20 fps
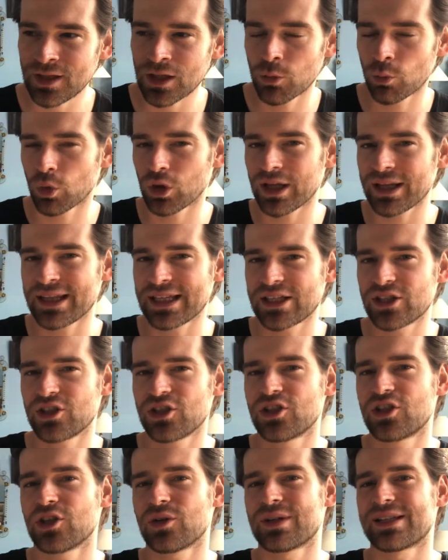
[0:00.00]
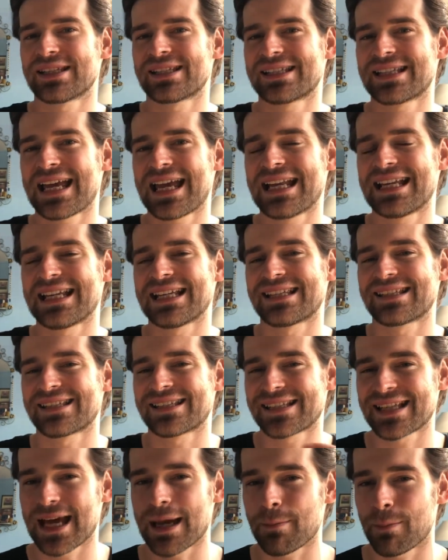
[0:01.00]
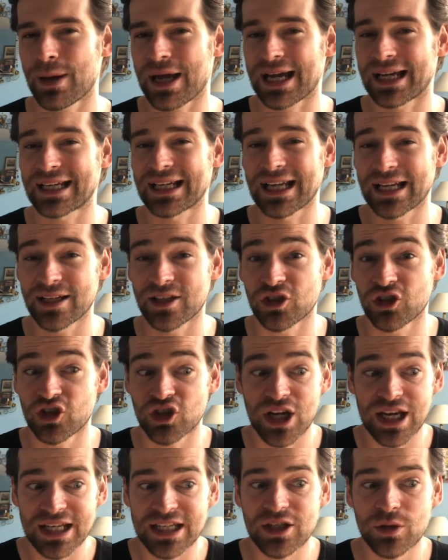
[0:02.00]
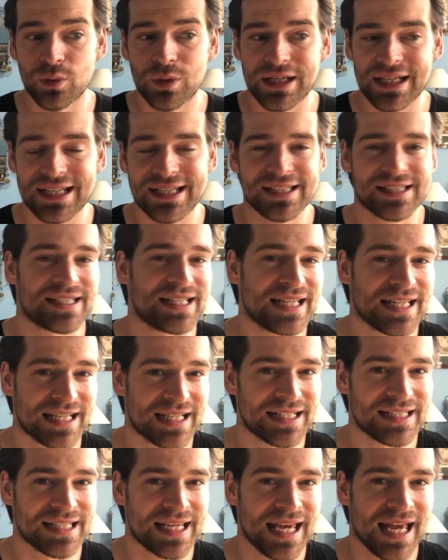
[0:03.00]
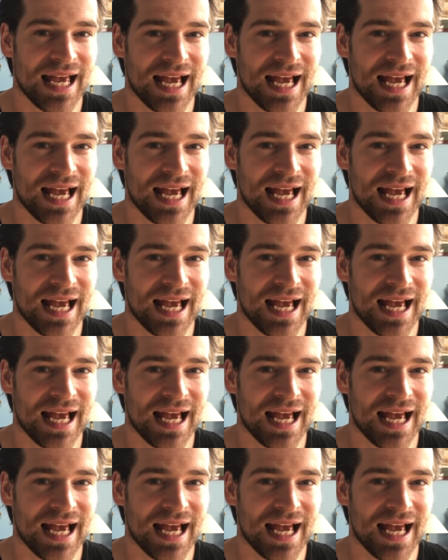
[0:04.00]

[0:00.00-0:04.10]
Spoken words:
What I think you should do instead is step back and genuinely see it